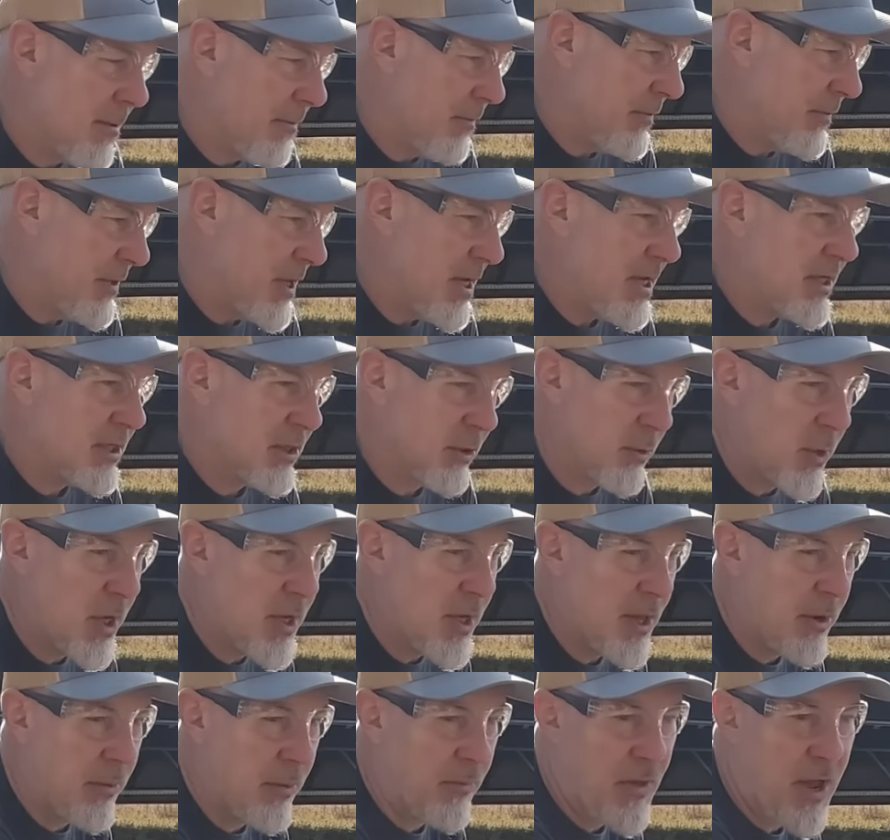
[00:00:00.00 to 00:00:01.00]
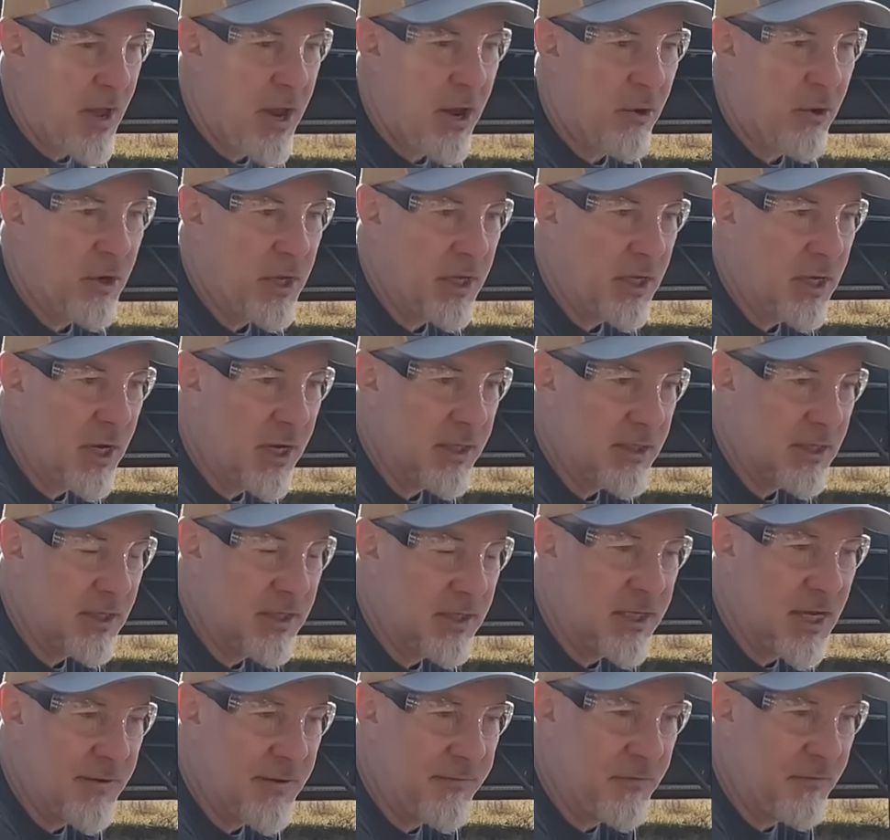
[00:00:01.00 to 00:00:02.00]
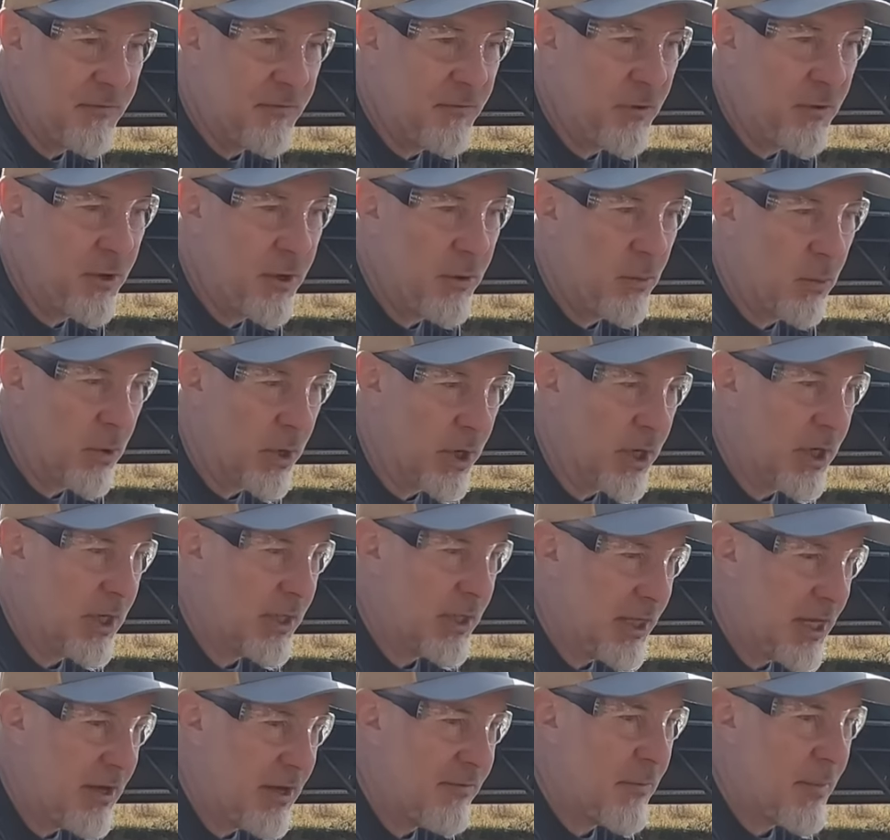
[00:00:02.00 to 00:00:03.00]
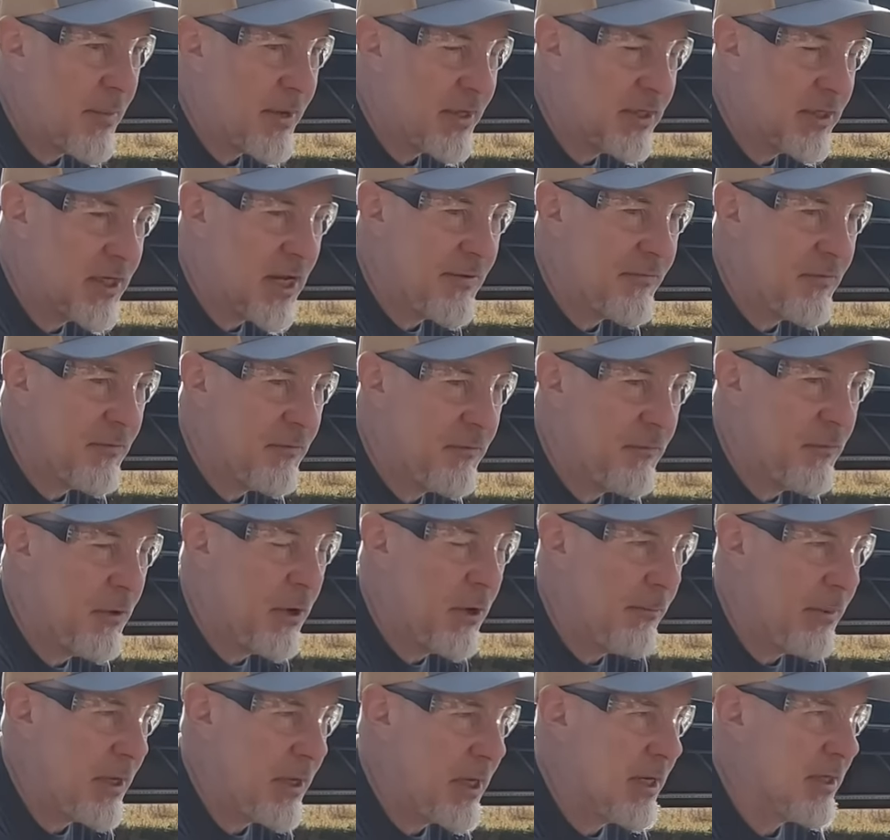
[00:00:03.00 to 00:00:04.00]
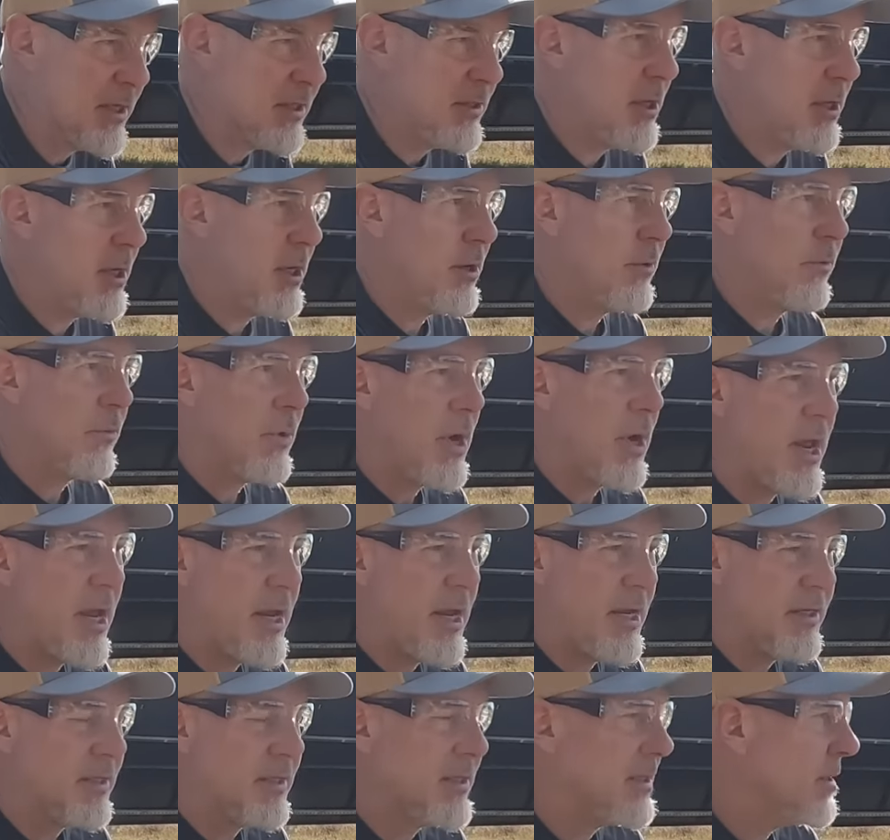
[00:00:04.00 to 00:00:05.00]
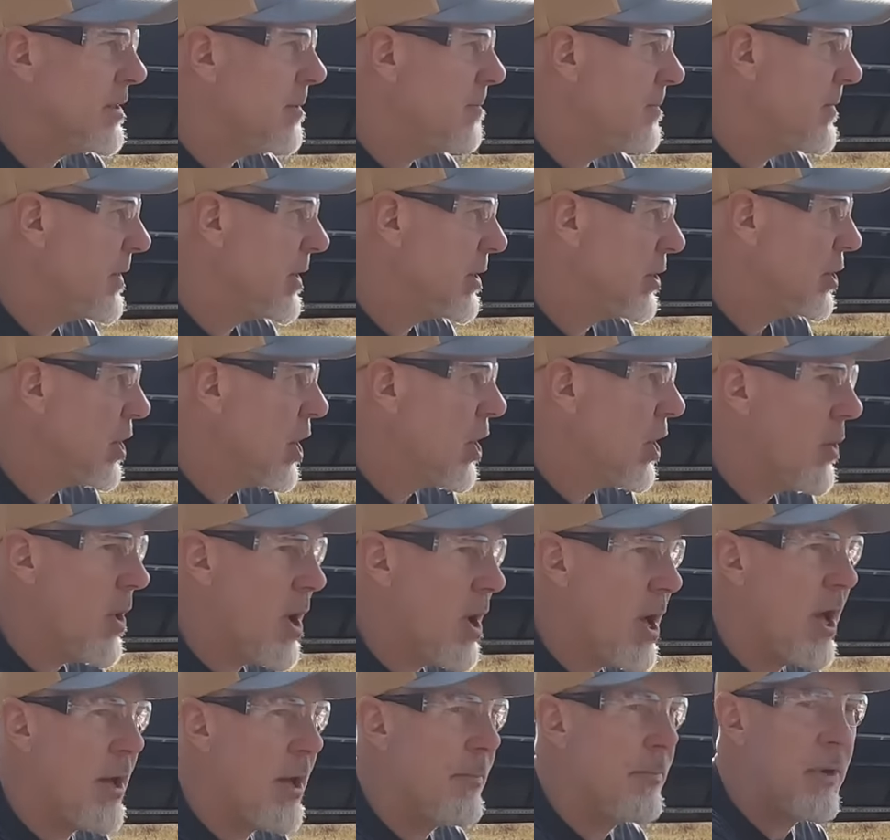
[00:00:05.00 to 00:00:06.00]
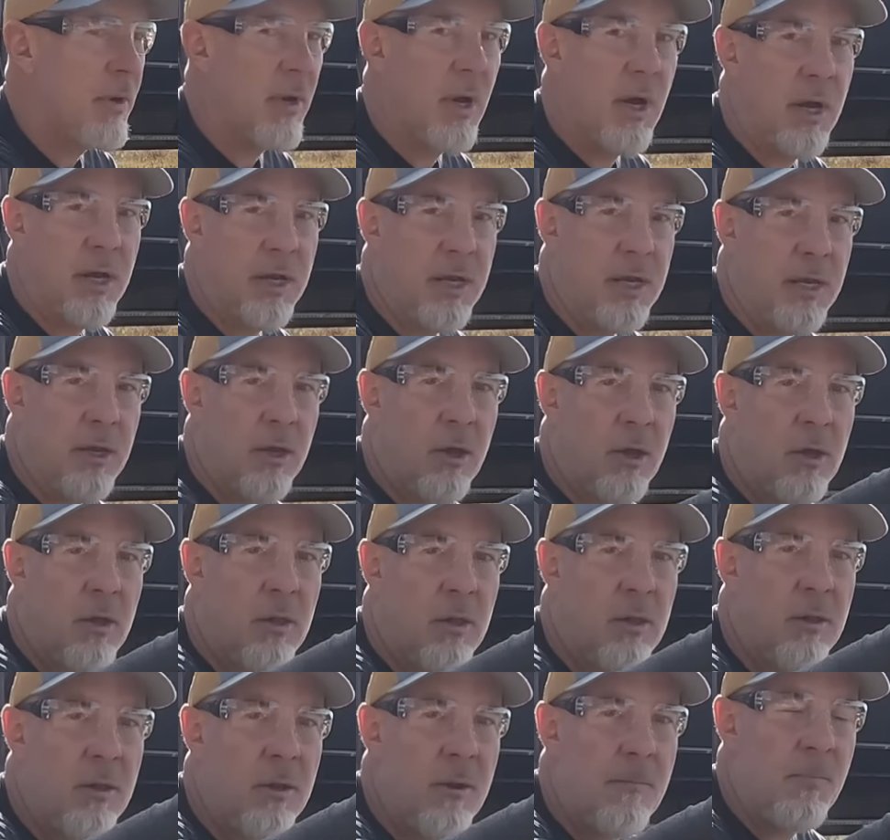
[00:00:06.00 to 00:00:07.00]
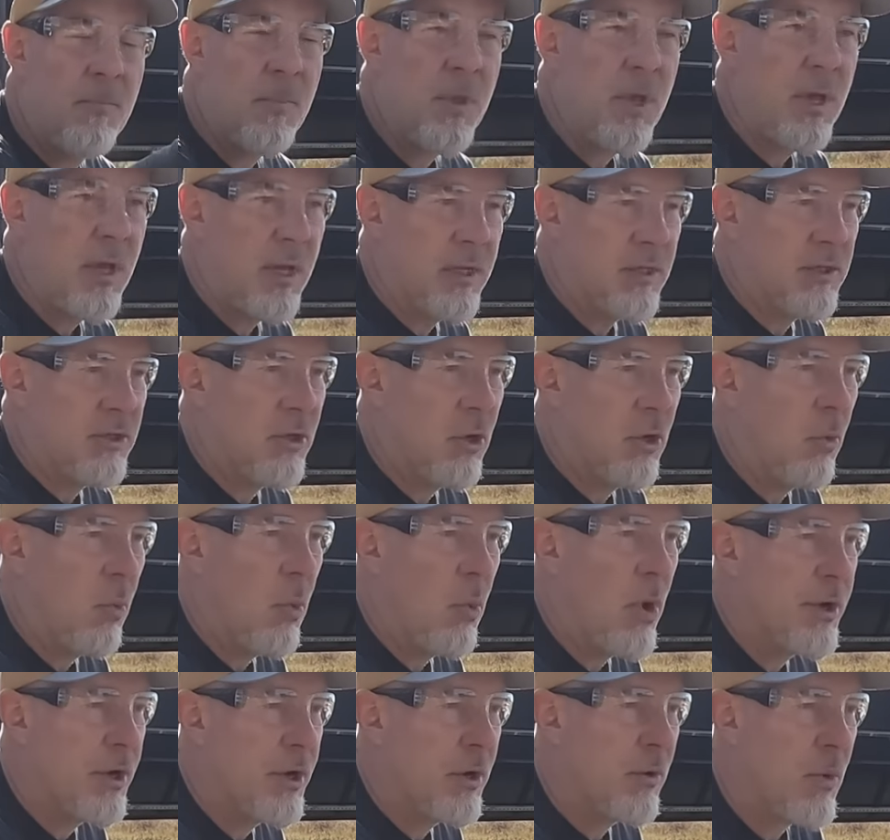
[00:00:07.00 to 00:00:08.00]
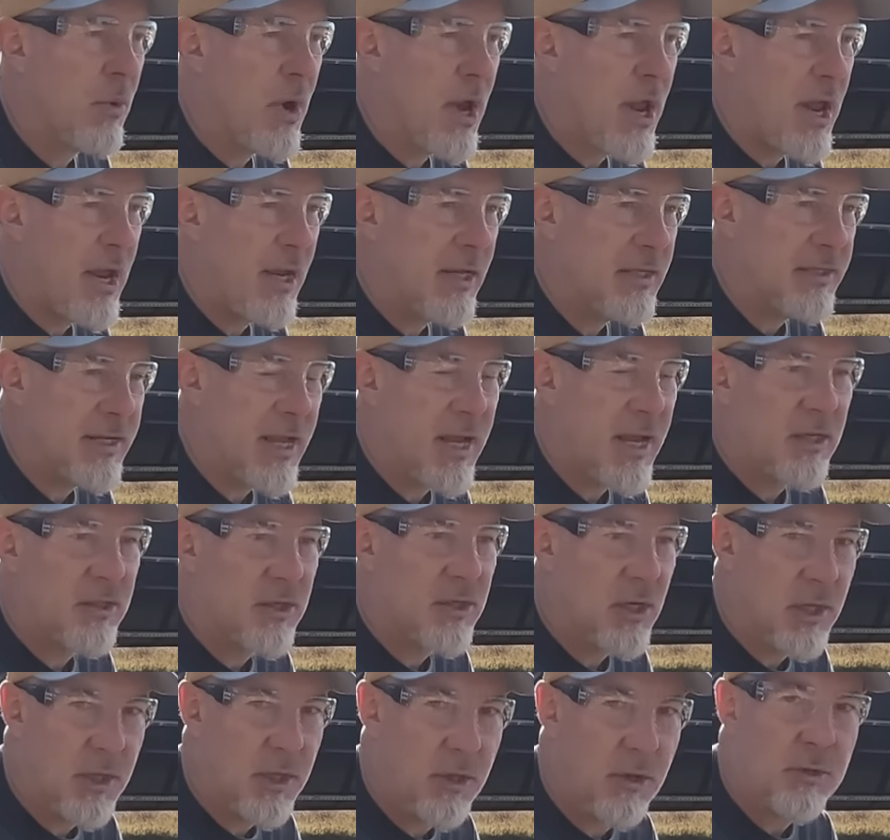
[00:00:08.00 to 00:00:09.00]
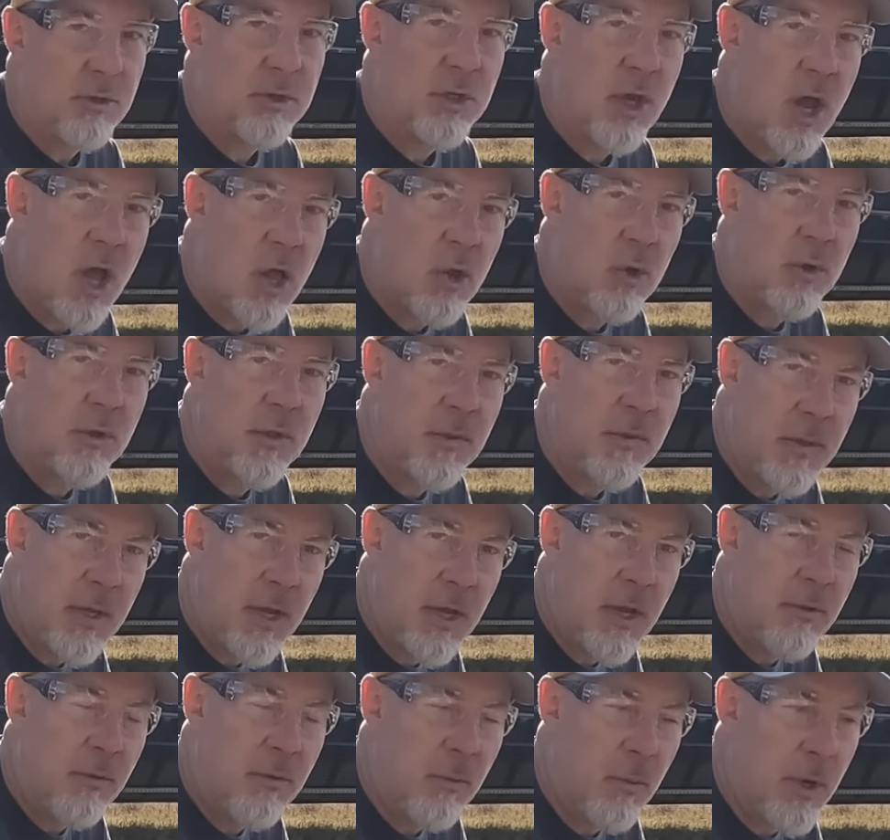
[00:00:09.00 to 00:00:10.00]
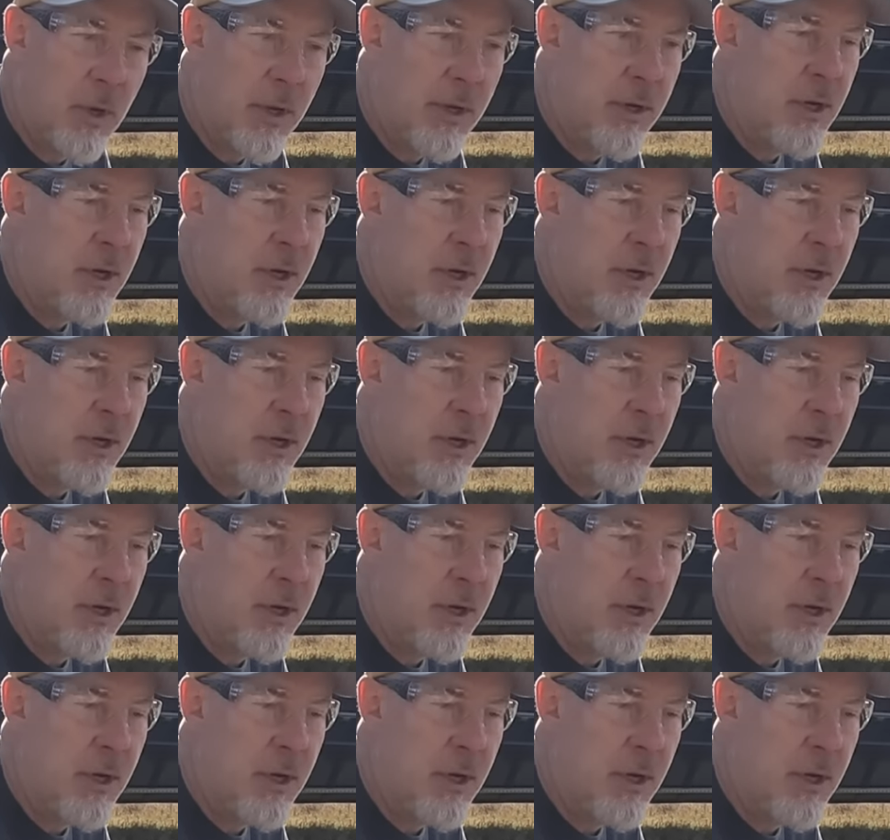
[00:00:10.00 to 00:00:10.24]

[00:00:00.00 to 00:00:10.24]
these 3 that they already cut to 7 foot, we're gonna leave them at 7 foot because the arrays go up a hill, and so one array is actually a little taller than the other one.